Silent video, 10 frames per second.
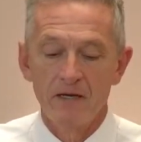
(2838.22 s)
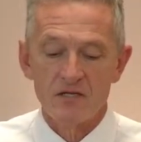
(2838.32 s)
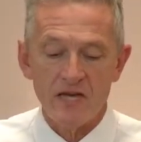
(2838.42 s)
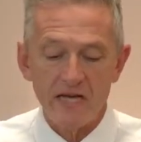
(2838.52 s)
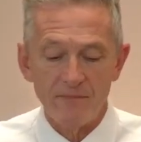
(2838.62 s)

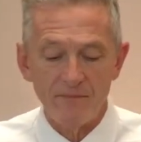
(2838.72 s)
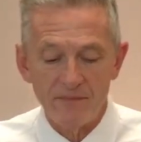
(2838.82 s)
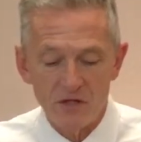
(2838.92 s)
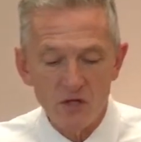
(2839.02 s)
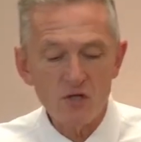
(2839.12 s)
See,
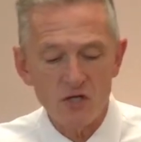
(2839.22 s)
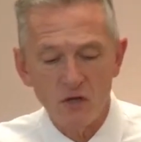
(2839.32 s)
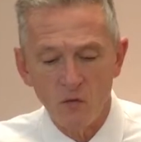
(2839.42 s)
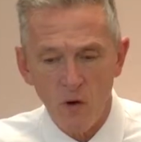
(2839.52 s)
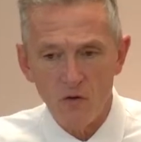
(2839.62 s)
you
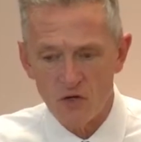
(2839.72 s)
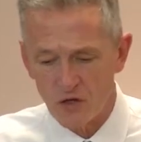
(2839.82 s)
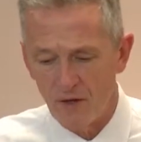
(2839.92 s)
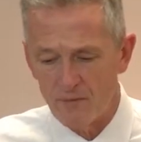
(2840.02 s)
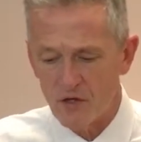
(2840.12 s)
should quote
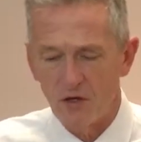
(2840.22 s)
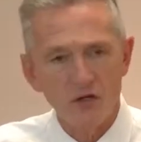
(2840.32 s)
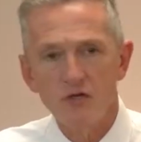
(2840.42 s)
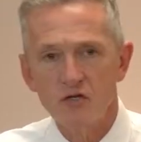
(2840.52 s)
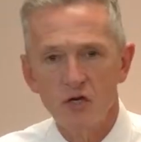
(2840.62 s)
Scripture, and
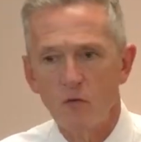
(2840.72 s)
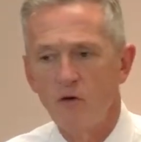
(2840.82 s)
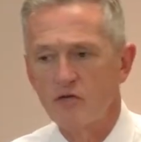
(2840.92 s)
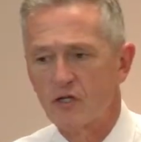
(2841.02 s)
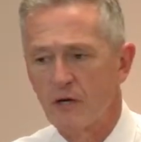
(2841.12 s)
you should
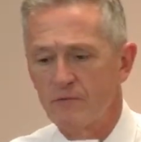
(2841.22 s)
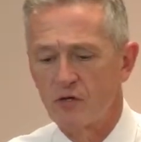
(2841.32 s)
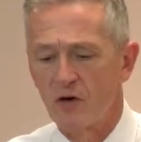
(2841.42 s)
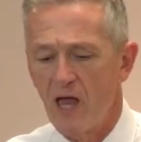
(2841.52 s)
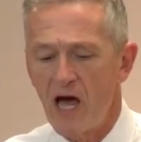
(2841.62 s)
quote
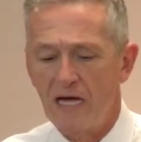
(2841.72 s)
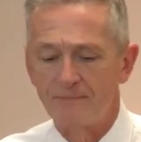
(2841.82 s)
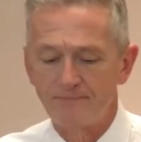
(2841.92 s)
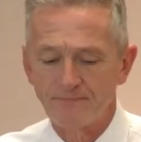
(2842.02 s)
Scripture a lot.